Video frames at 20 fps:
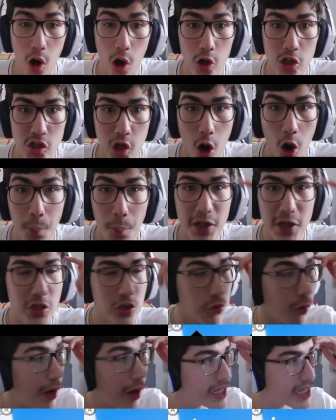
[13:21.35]
October
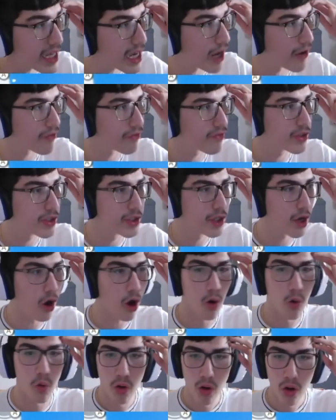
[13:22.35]
20th. October,
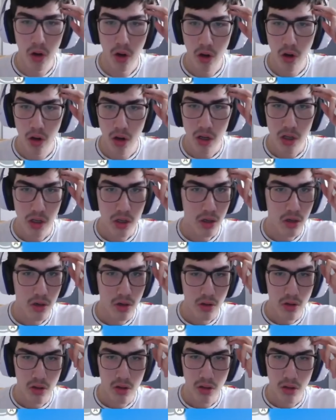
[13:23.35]
yeah. Okay,
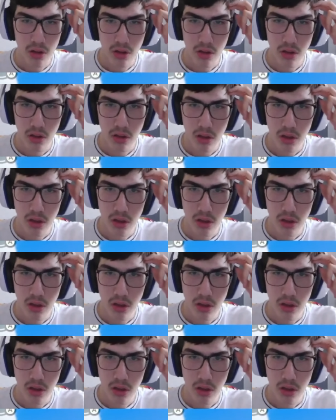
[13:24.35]
okay.